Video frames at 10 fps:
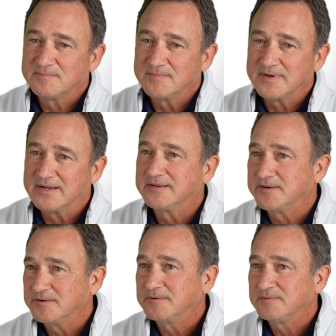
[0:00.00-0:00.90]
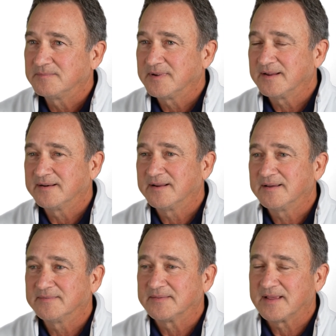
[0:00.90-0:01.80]
need to do and
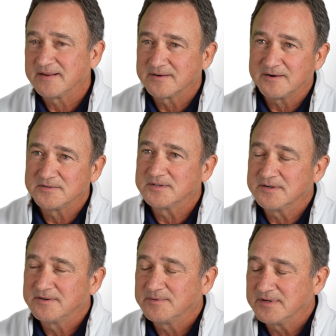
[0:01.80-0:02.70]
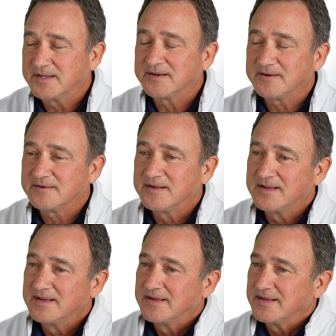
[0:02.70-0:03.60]
uh, that they encourage you to do when you get here
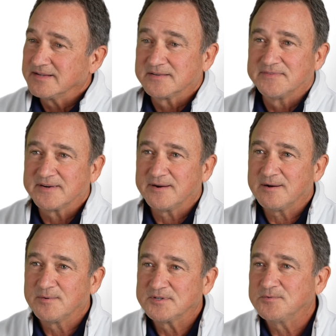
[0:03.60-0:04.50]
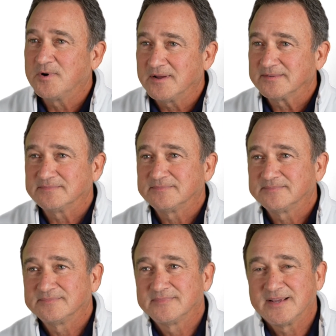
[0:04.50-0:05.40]
is to figure out what you want.
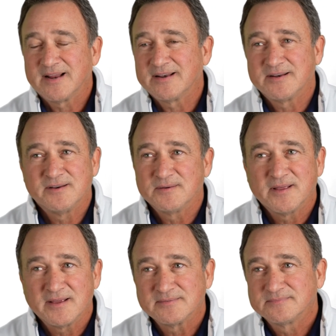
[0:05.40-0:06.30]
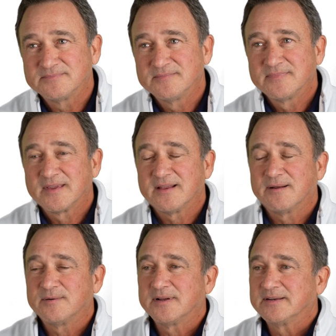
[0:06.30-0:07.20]
And I didn't know that. And I
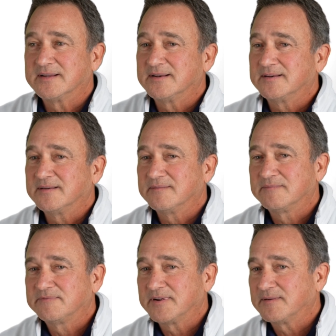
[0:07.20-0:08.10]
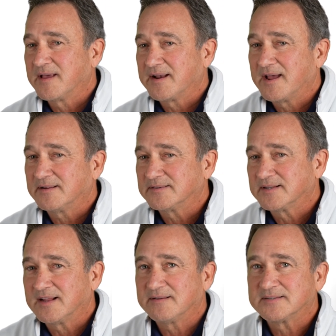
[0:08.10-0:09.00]
really didn't figure that out
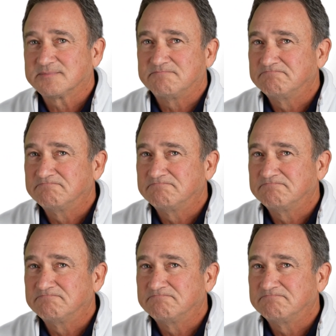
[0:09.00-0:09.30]
until I was